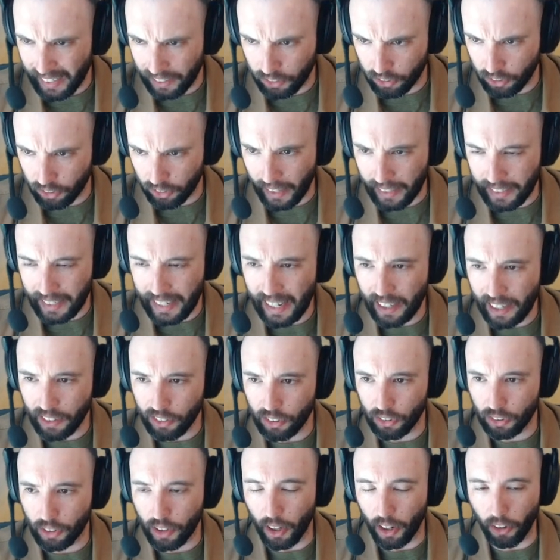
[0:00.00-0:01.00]
I can't
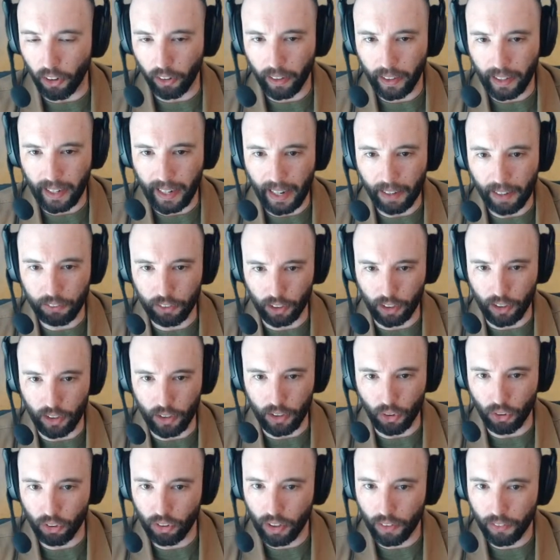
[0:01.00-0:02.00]
just color it. I have to
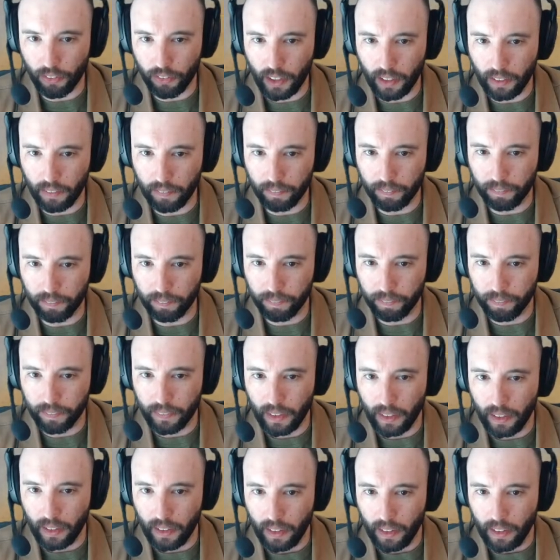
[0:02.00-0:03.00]
hue shift it.
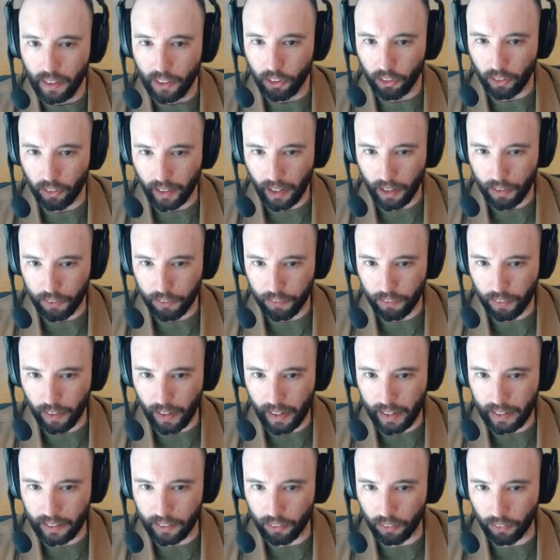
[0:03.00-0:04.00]
So I gotta
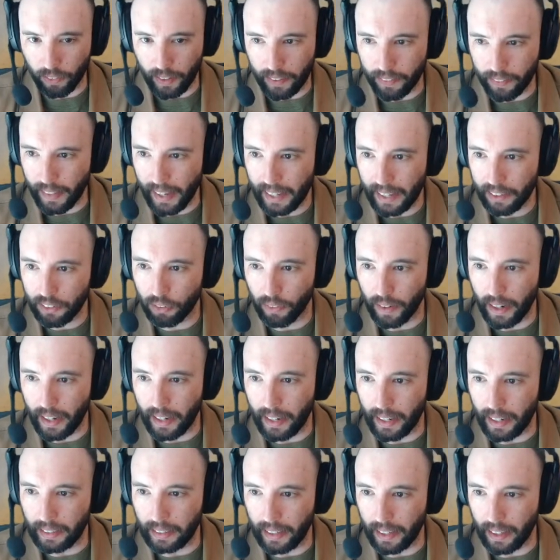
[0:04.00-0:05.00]
find red. That's
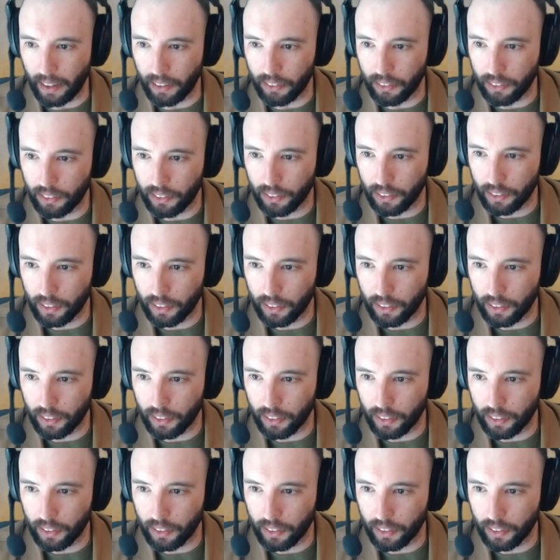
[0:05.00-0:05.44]
red, I guess.